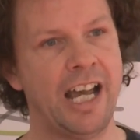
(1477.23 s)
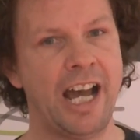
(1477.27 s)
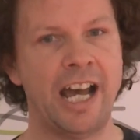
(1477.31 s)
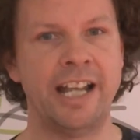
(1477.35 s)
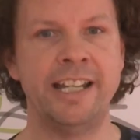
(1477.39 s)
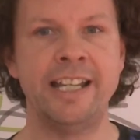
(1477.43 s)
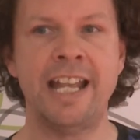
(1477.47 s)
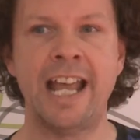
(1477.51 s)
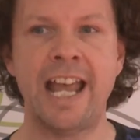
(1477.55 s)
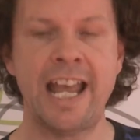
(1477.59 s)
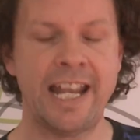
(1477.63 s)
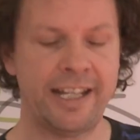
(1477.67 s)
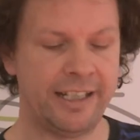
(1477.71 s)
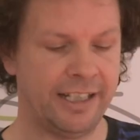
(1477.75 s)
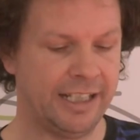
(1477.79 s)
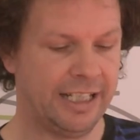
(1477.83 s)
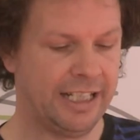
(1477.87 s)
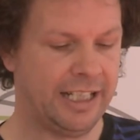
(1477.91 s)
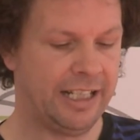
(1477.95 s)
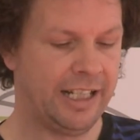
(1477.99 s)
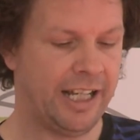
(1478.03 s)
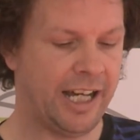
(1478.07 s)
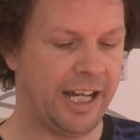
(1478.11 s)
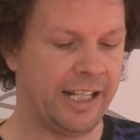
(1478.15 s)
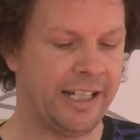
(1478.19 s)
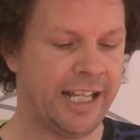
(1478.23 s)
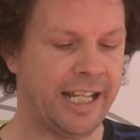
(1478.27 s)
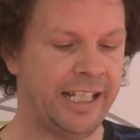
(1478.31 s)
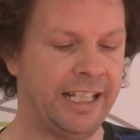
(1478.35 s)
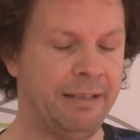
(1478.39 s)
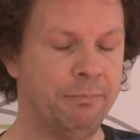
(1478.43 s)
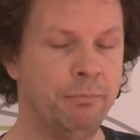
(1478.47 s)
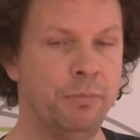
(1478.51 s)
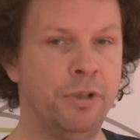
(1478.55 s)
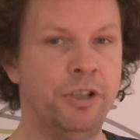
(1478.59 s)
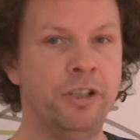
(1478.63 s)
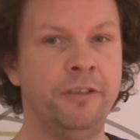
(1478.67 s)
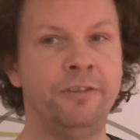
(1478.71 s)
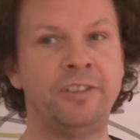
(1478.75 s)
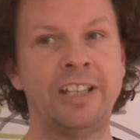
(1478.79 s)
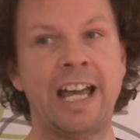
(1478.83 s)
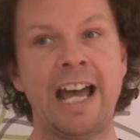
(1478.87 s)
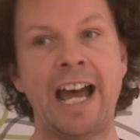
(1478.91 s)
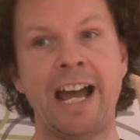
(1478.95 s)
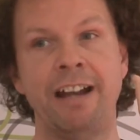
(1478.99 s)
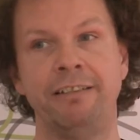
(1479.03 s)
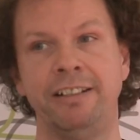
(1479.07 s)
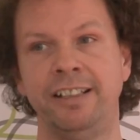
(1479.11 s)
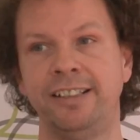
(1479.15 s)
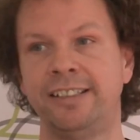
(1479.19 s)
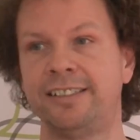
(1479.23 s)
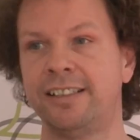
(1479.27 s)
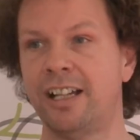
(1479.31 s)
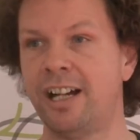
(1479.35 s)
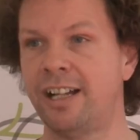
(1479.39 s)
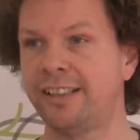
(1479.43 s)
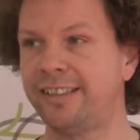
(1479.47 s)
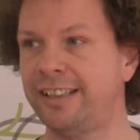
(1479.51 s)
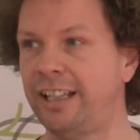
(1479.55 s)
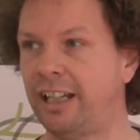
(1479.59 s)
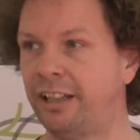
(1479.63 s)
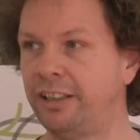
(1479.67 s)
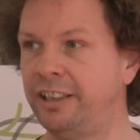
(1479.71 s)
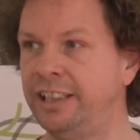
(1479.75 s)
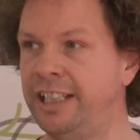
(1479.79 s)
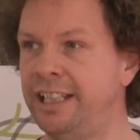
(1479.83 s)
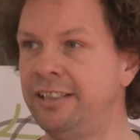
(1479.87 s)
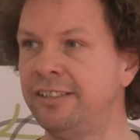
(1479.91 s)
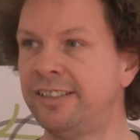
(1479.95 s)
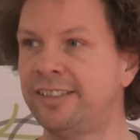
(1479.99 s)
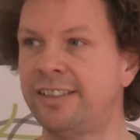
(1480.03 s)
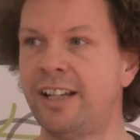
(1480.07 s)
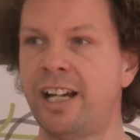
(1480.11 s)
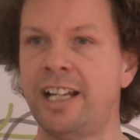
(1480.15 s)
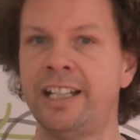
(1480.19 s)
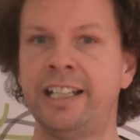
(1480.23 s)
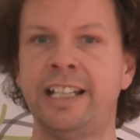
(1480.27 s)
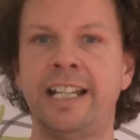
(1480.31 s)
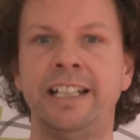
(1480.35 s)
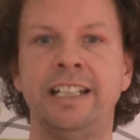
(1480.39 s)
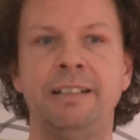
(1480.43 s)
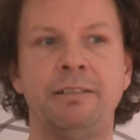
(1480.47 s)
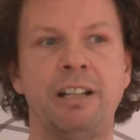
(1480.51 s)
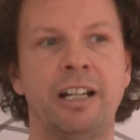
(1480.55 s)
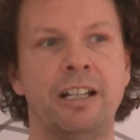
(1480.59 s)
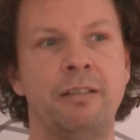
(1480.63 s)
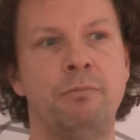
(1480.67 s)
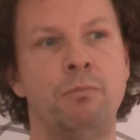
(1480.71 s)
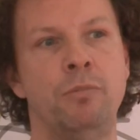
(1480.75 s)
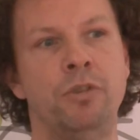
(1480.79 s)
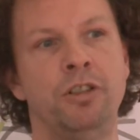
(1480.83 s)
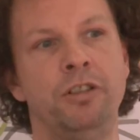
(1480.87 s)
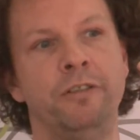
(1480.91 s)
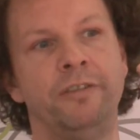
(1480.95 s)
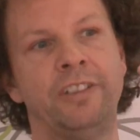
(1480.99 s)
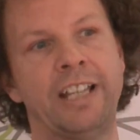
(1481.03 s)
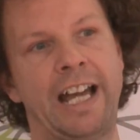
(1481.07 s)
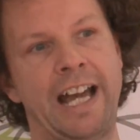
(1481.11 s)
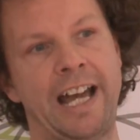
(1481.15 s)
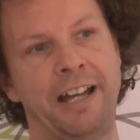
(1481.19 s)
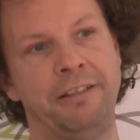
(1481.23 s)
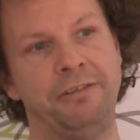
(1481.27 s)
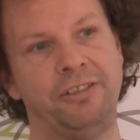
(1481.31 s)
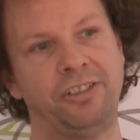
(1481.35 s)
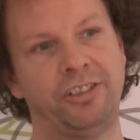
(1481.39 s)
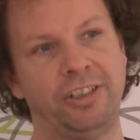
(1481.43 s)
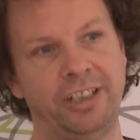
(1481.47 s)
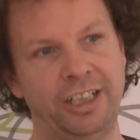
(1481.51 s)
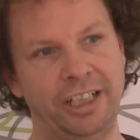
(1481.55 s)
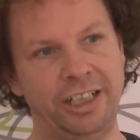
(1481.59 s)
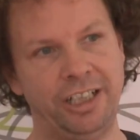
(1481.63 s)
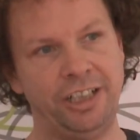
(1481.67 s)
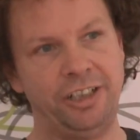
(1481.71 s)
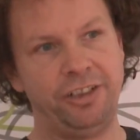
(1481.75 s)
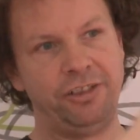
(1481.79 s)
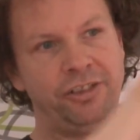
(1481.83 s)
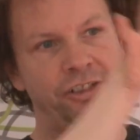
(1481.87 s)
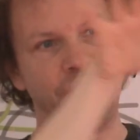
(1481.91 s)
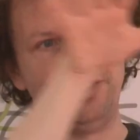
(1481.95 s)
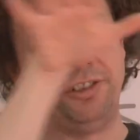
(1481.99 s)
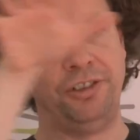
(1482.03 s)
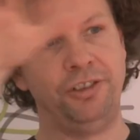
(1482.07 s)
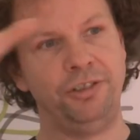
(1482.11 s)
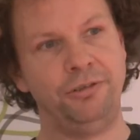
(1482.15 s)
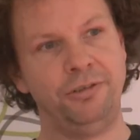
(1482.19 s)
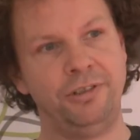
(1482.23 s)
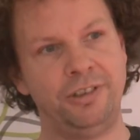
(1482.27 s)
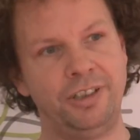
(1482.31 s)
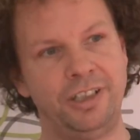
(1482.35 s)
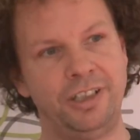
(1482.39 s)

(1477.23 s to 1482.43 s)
And then it moves out. It starts on the inside and then it kind of moves out to